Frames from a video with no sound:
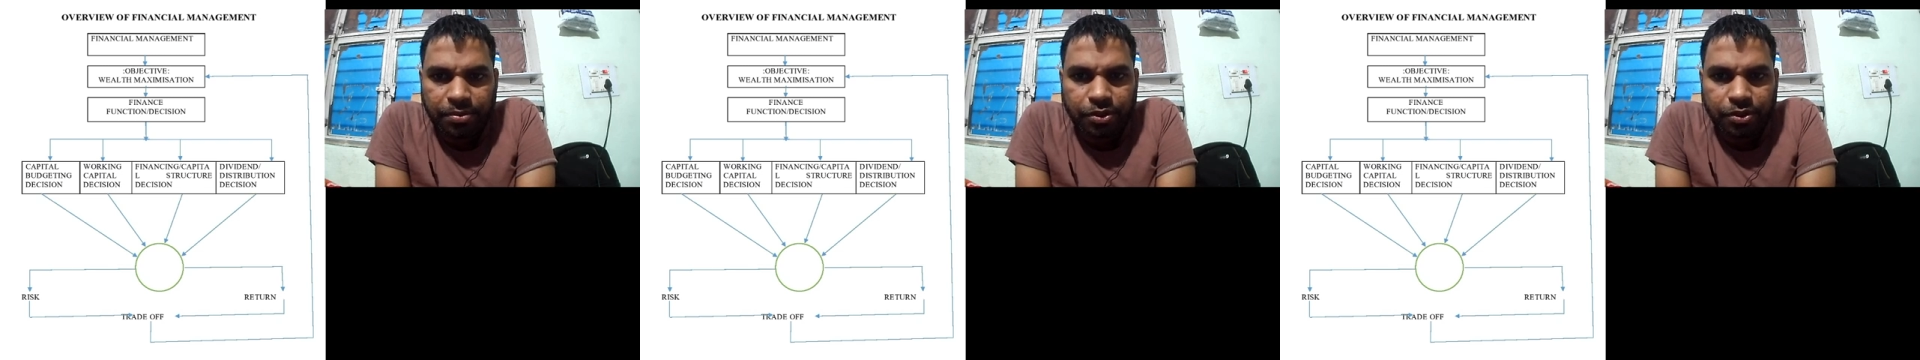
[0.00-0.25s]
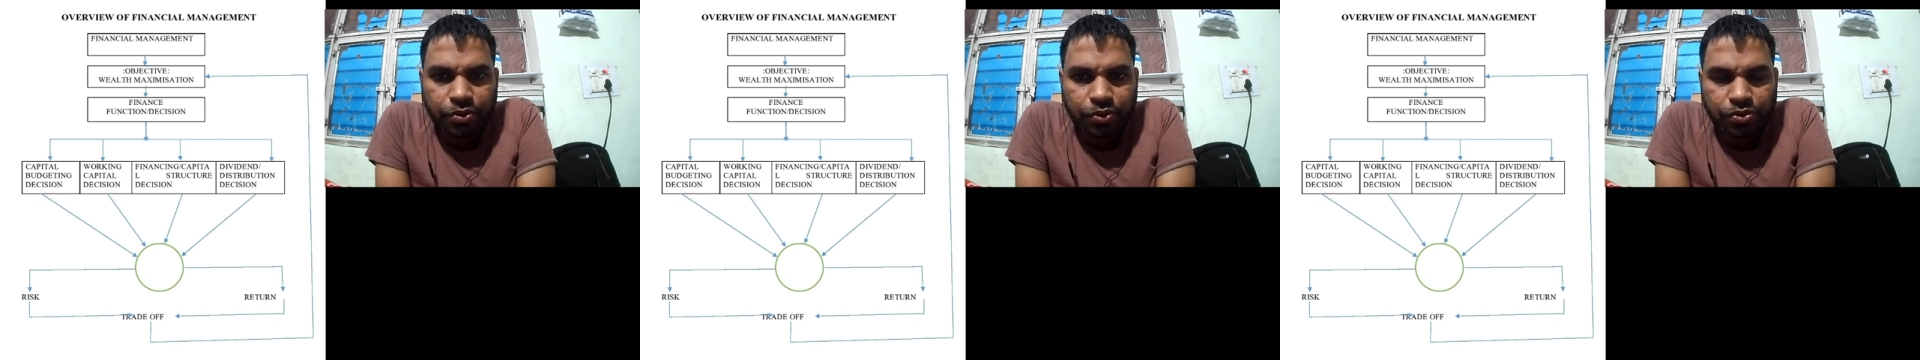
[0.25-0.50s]

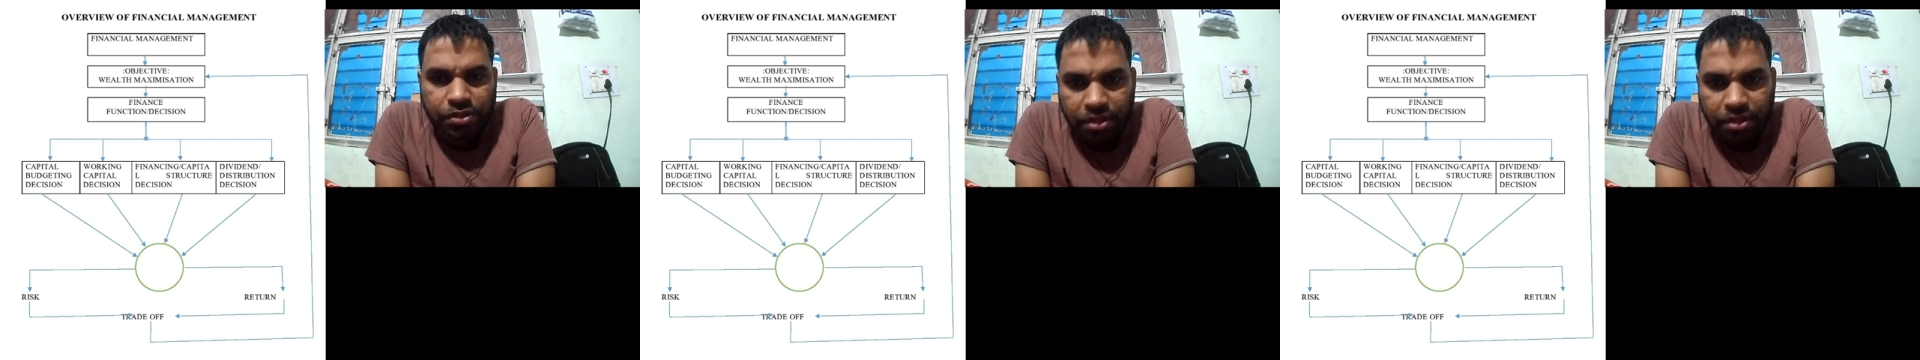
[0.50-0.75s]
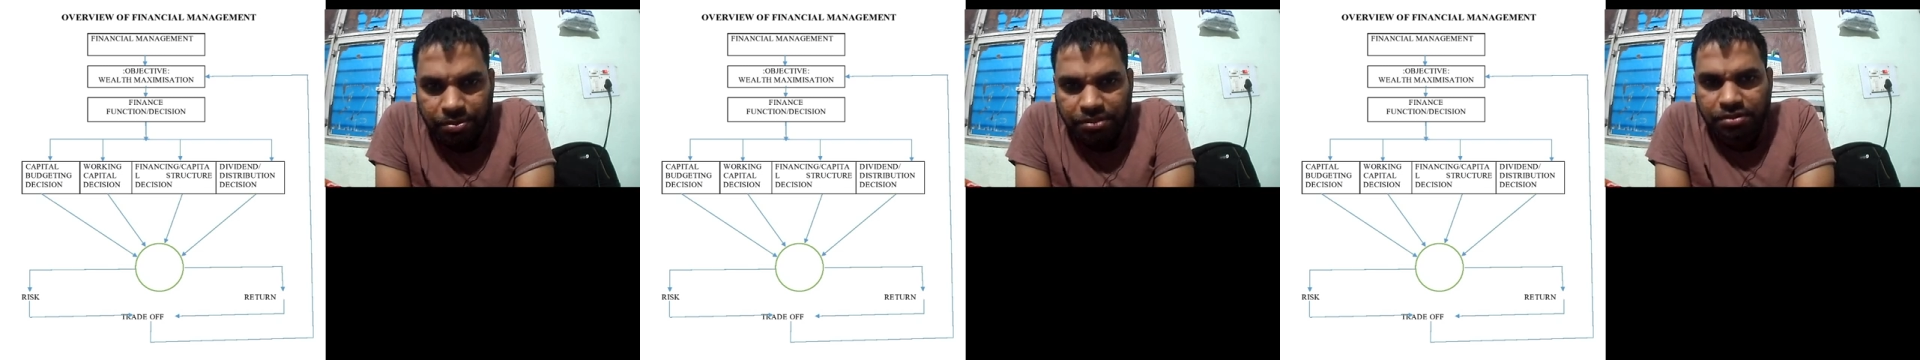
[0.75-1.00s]
to use in the
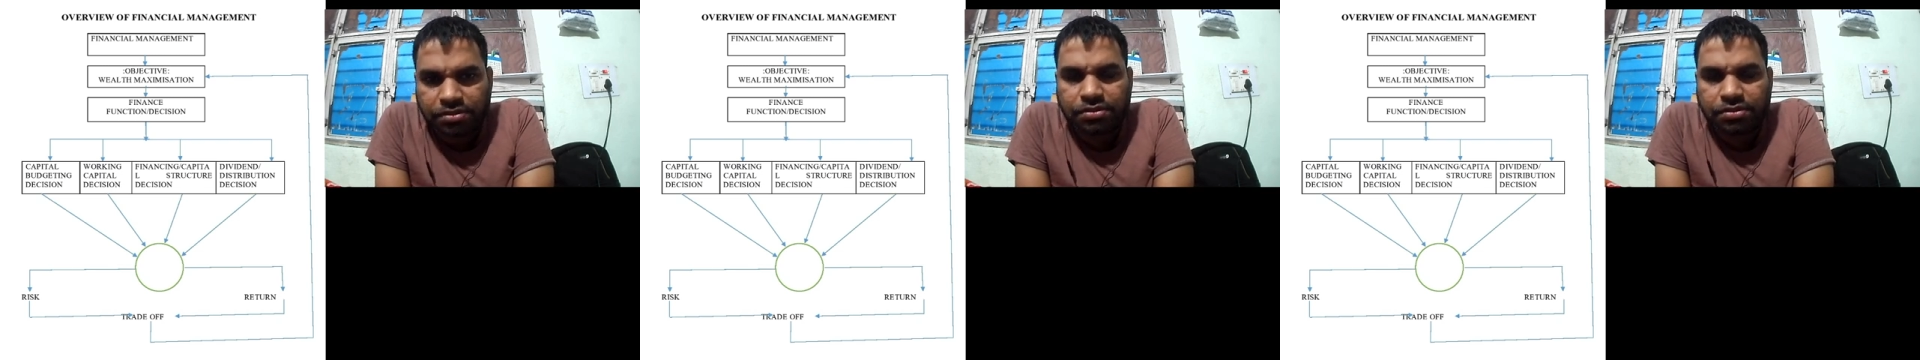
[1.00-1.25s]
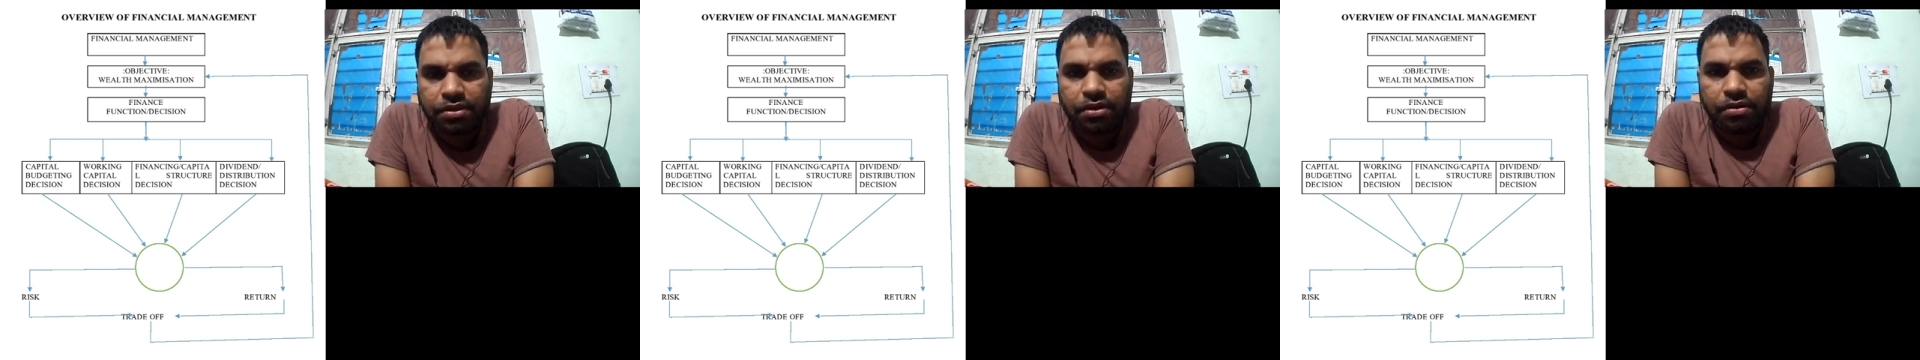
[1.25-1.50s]
business
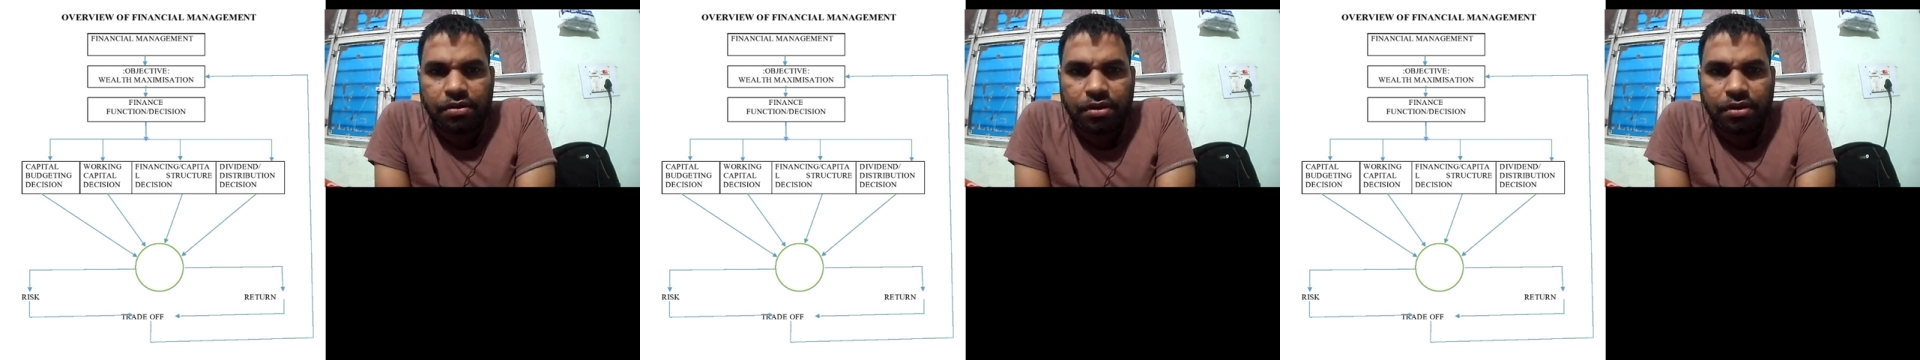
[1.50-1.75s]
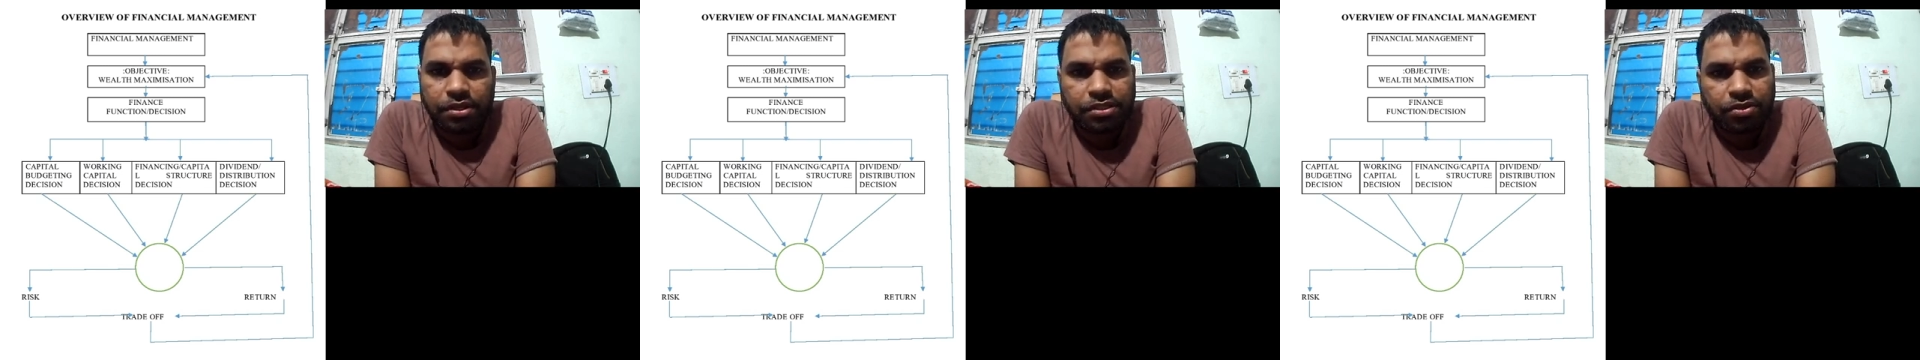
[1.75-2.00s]

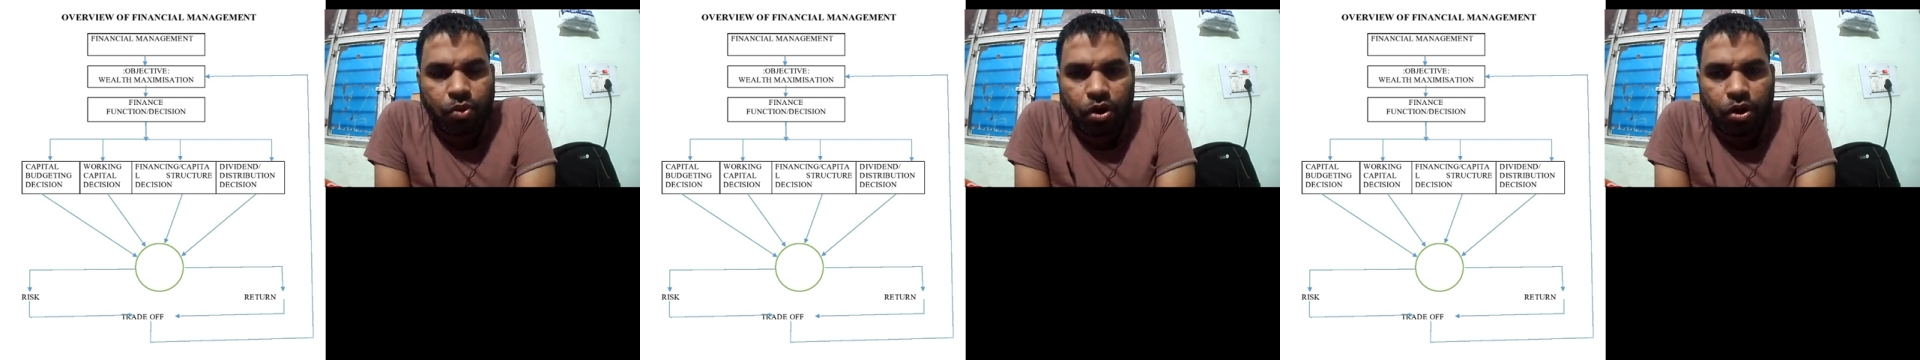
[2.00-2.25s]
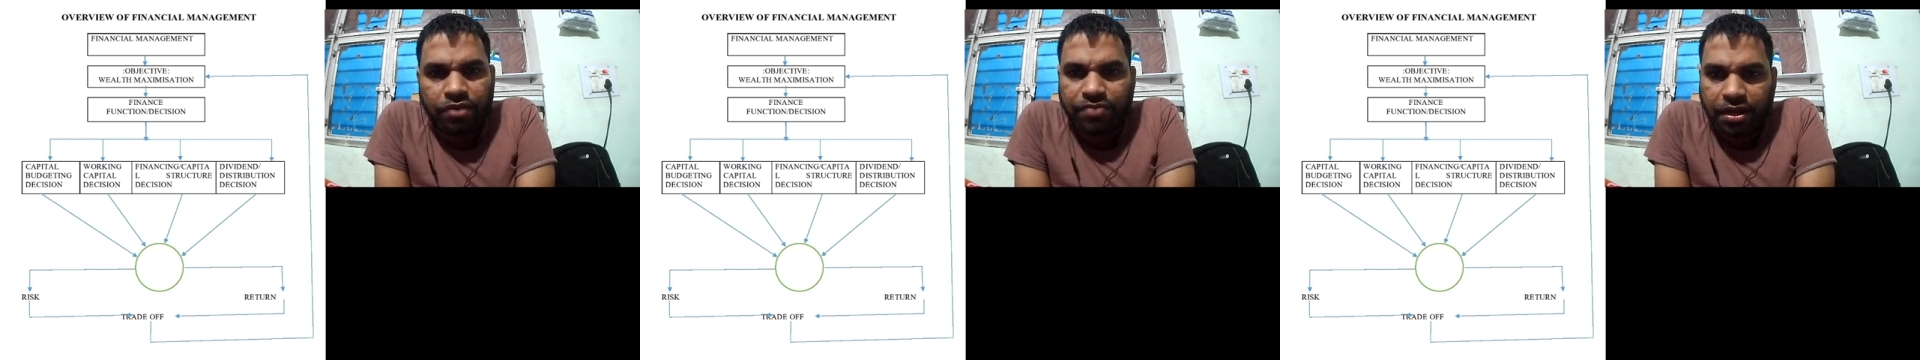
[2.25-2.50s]
is called
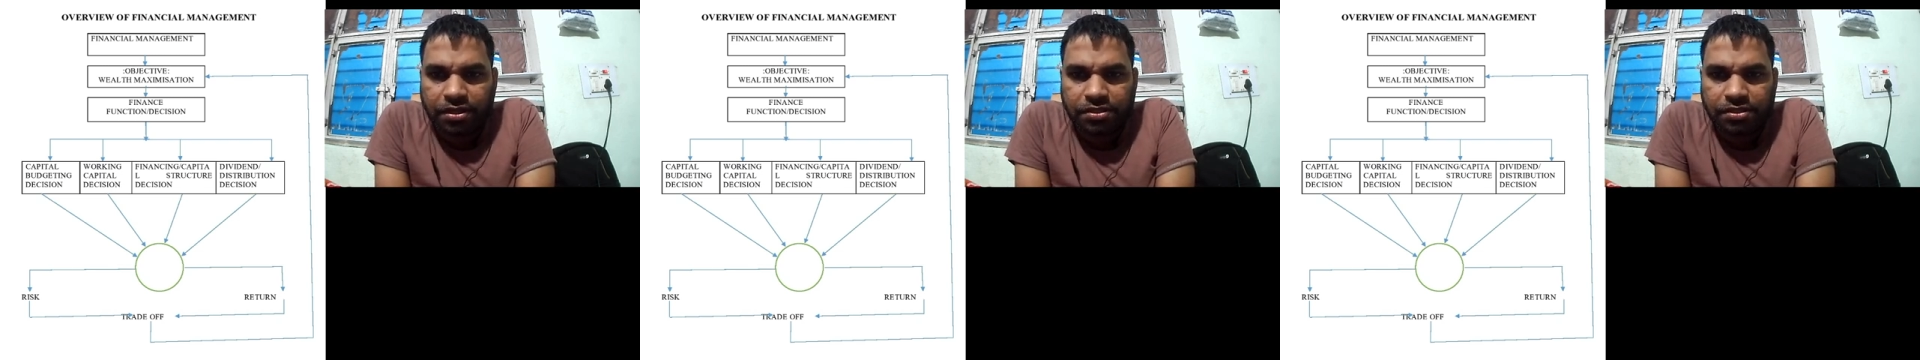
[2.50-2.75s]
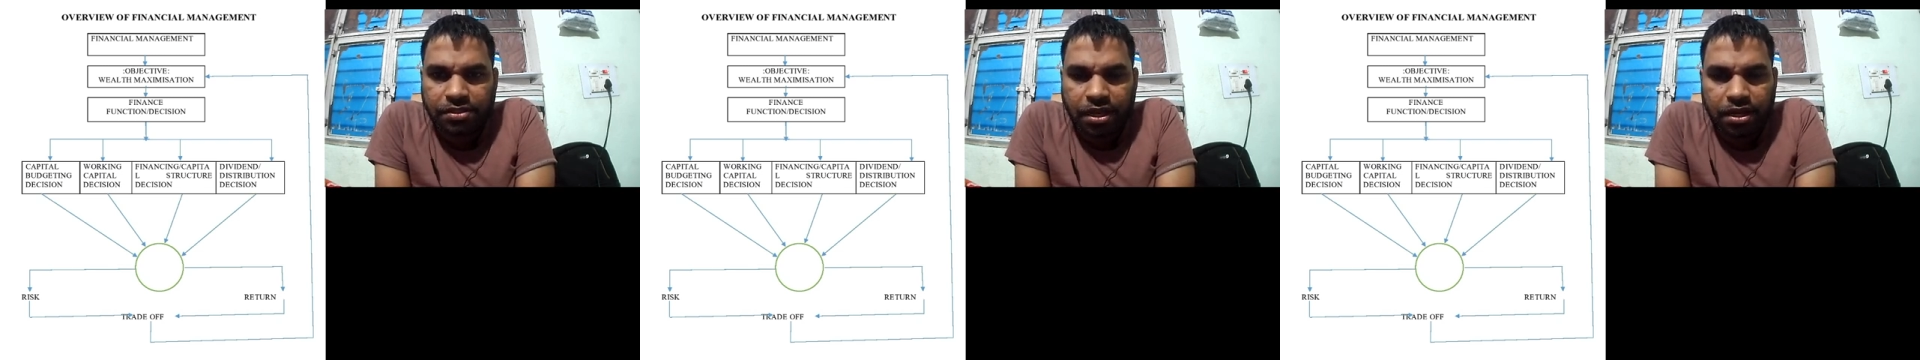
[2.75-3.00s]
finance,
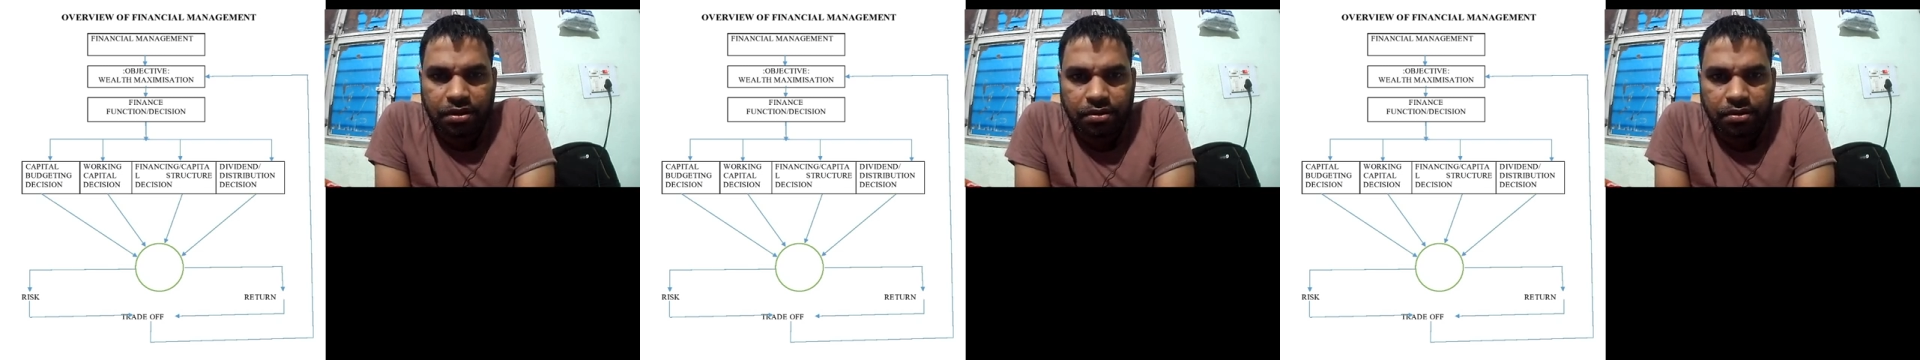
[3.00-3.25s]
and